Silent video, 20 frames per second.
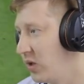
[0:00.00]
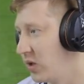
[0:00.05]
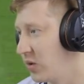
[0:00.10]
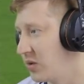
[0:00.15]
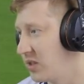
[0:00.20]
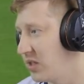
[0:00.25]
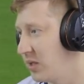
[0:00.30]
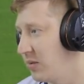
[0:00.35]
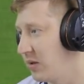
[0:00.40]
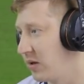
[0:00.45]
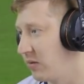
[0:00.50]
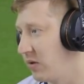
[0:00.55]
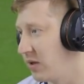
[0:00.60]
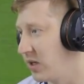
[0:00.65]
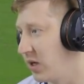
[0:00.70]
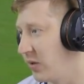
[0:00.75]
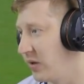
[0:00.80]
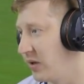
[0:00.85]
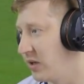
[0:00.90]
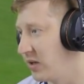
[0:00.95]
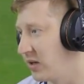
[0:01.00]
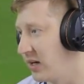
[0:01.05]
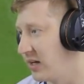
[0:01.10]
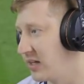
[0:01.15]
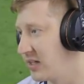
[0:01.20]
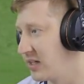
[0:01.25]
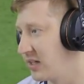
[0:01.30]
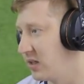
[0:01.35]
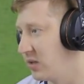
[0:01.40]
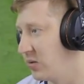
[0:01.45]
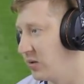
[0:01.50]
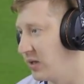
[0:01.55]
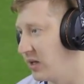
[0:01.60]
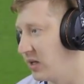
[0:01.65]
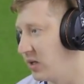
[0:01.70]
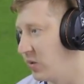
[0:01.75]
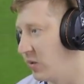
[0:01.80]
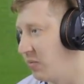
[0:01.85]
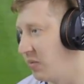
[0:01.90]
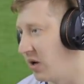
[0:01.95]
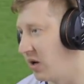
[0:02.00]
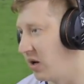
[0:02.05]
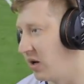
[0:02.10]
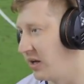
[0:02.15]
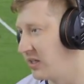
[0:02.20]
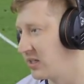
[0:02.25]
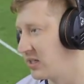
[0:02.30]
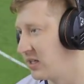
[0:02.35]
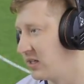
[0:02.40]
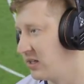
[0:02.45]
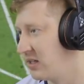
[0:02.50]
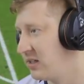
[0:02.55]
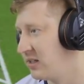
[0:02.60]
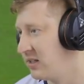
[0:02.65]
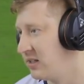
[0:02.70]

Oh no, let's keep that run going. Good lad. We'll get you in behind.